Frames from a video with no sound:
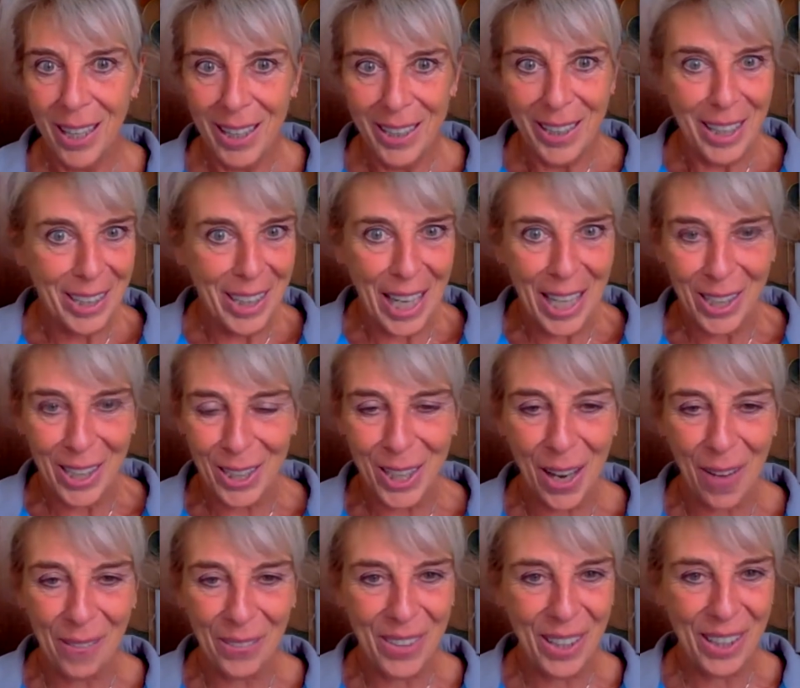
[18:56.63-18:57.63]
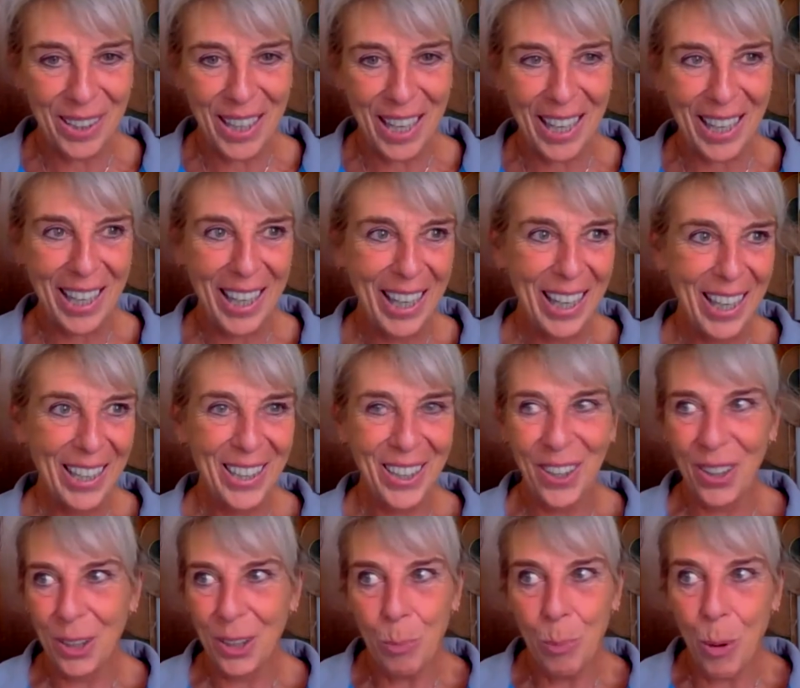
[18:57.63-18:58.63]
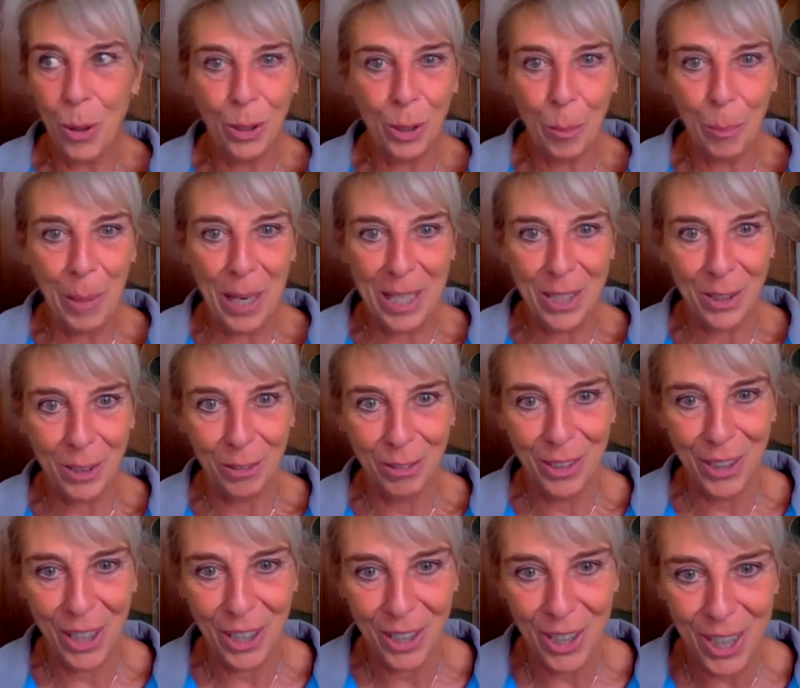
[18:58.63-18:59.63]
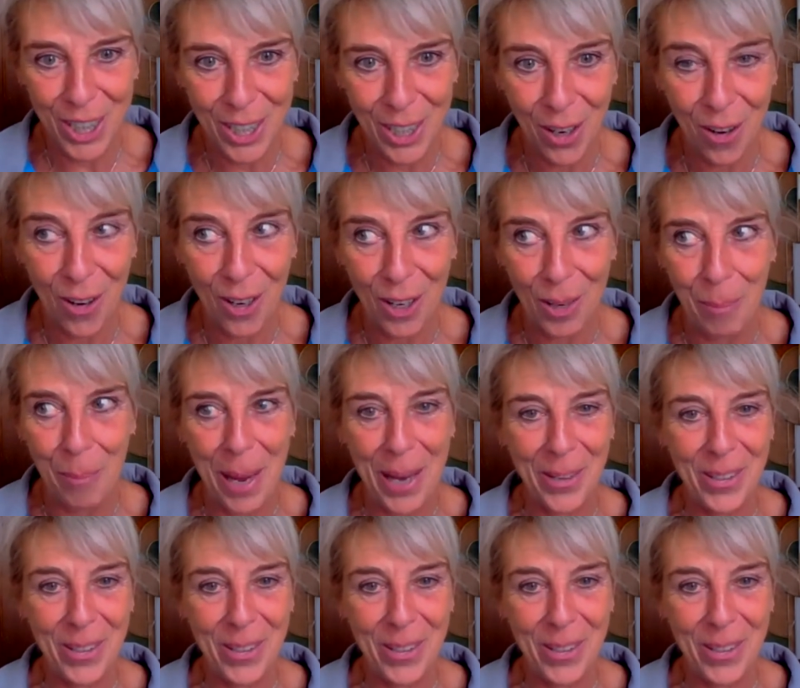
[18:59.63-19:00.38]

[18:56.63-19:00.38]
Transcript: There's something that spoil the pleasure of the others, or embarrass